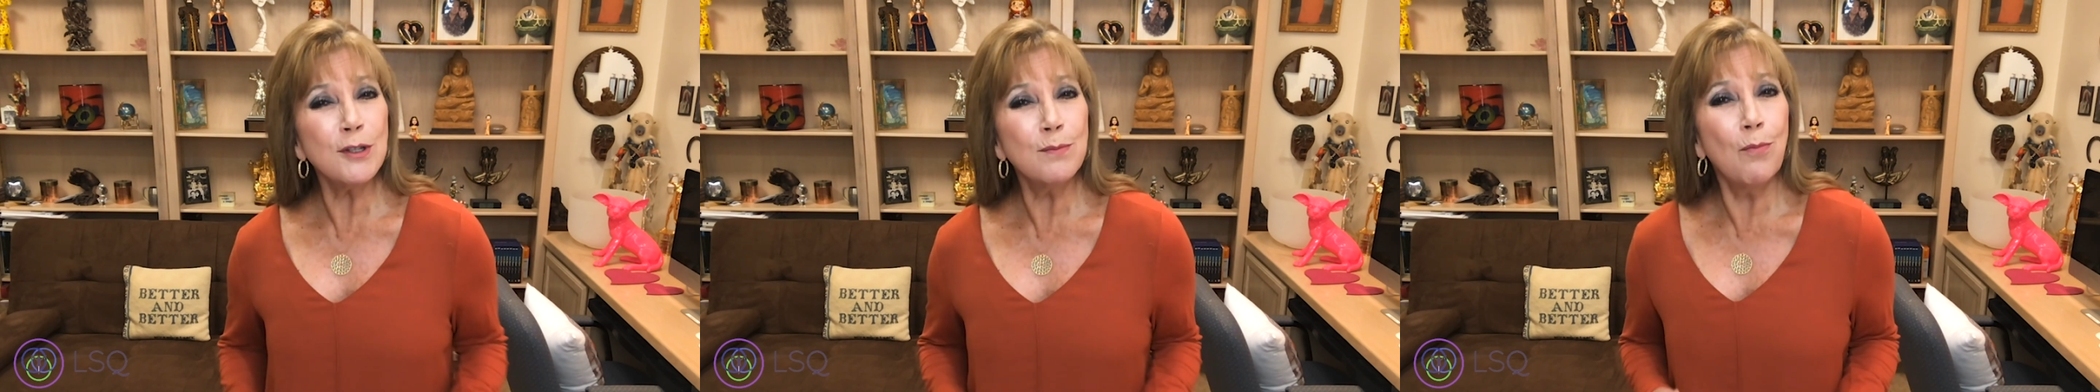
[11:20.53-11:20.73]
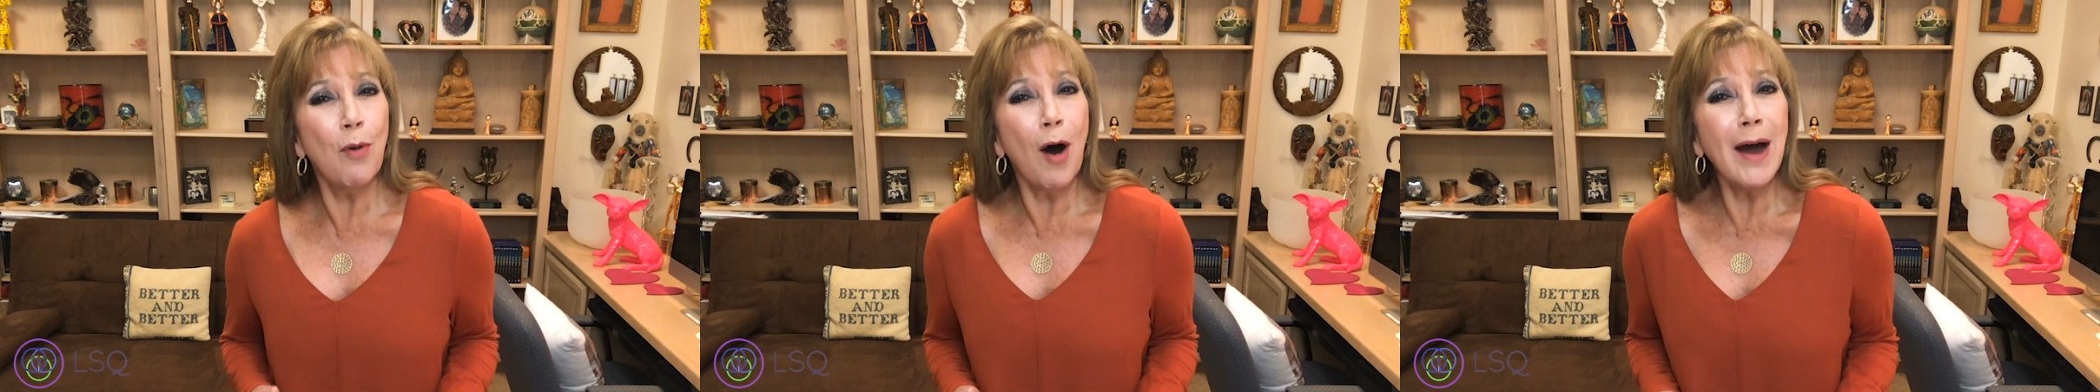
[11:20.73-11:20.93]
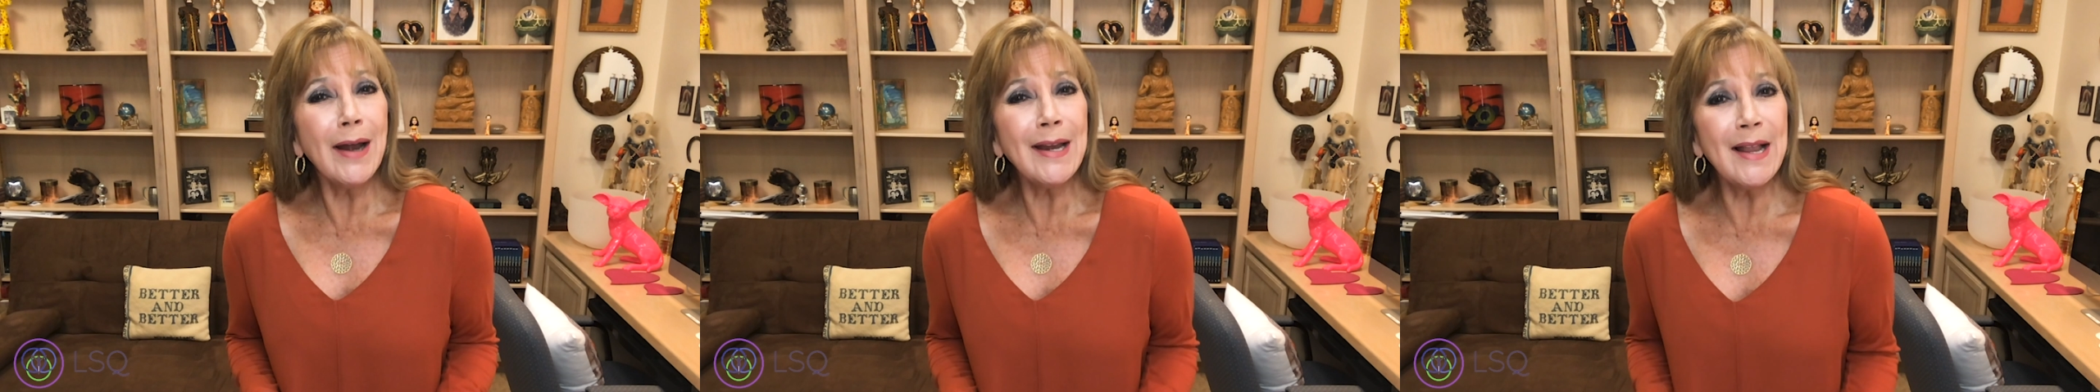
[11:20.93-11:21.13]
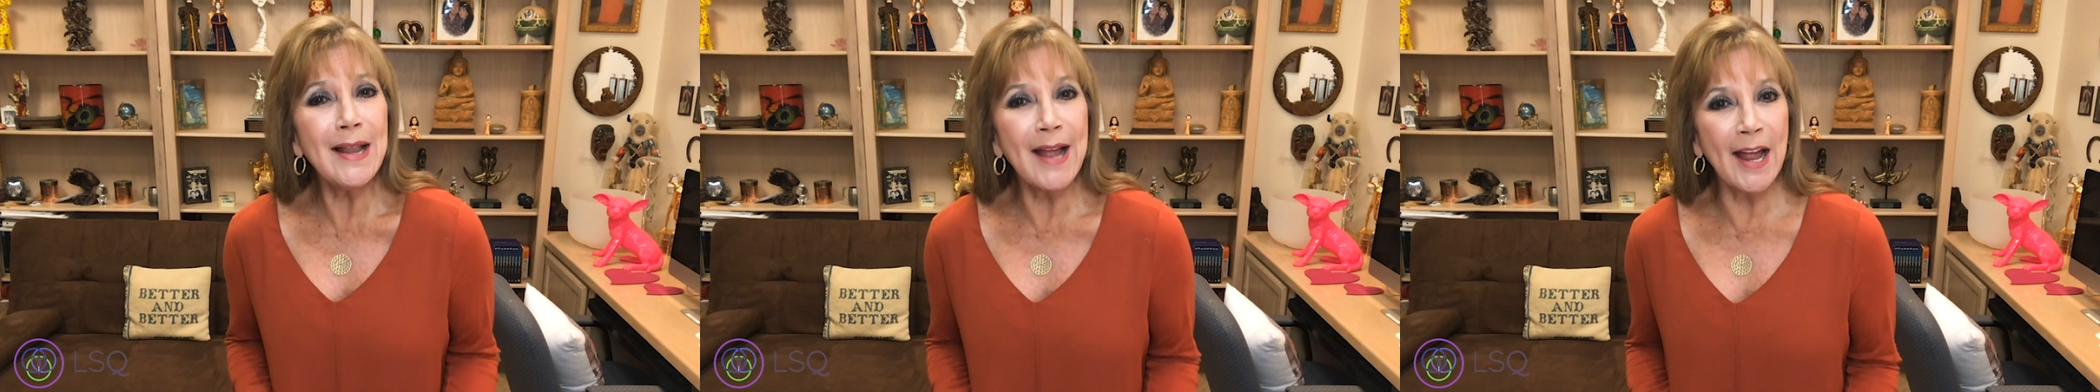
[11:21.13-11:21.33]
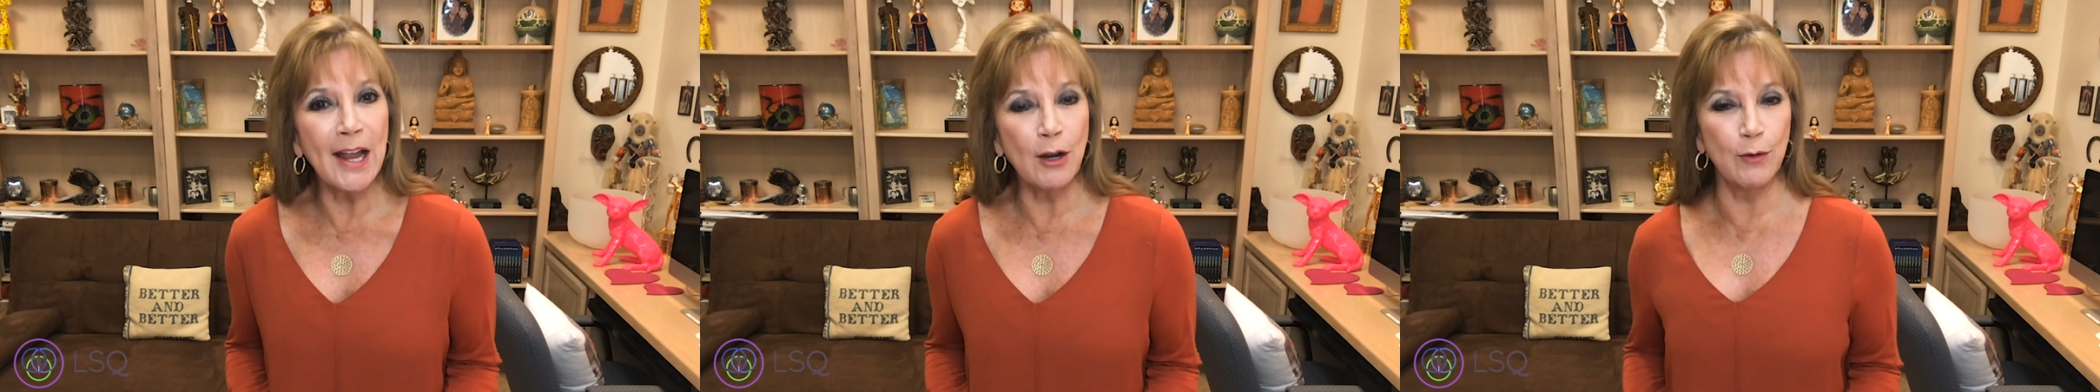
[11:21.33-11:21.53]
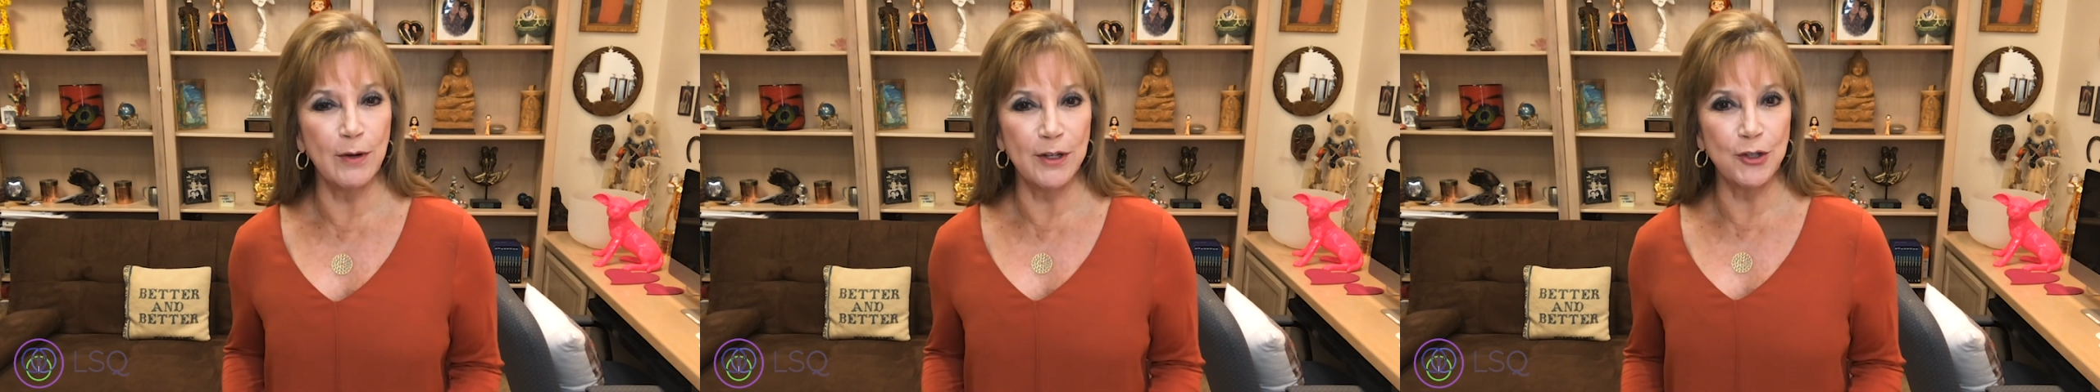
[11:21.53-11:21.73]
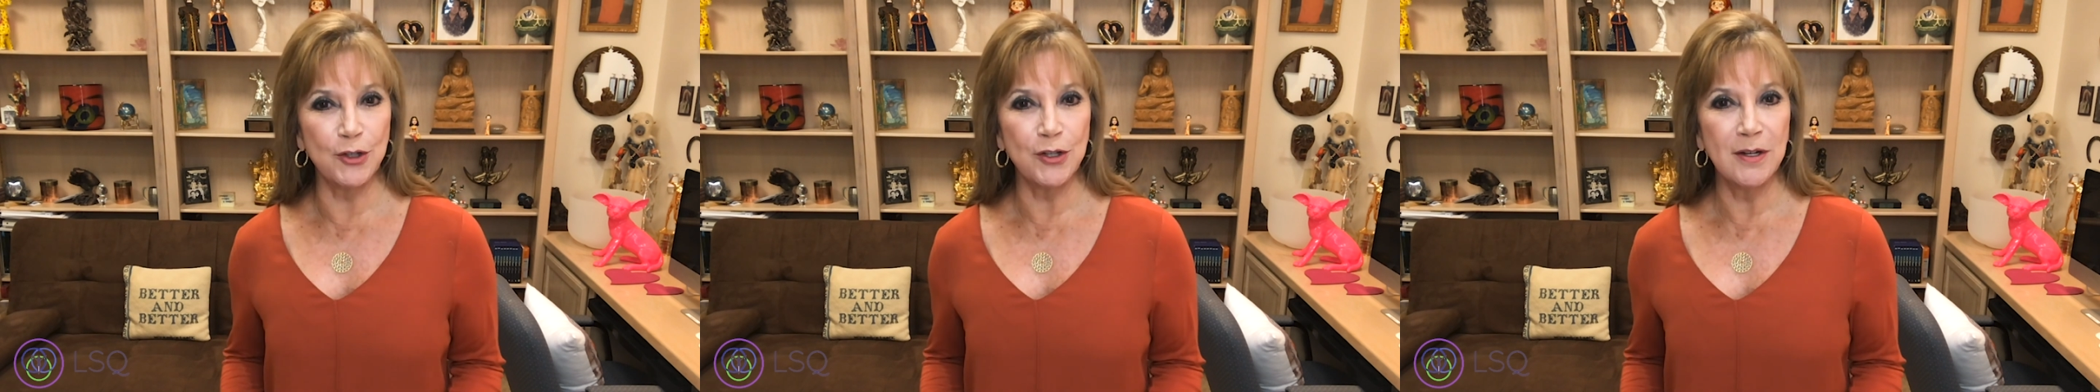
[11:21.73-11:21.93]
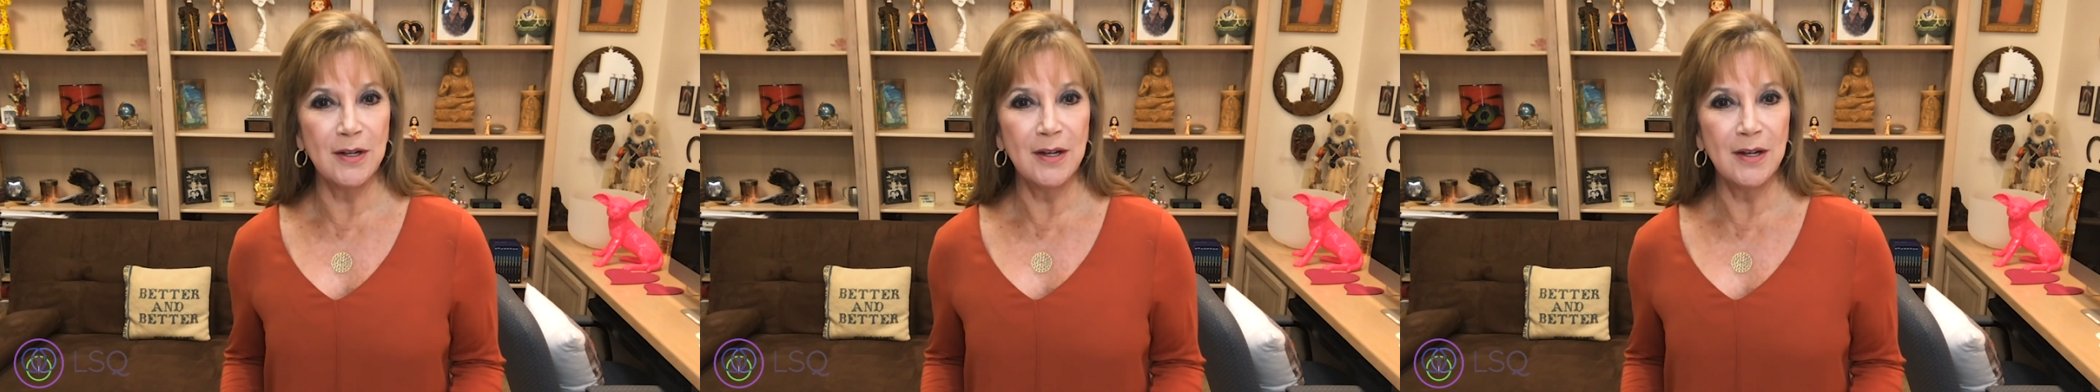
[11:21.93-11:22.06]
body language.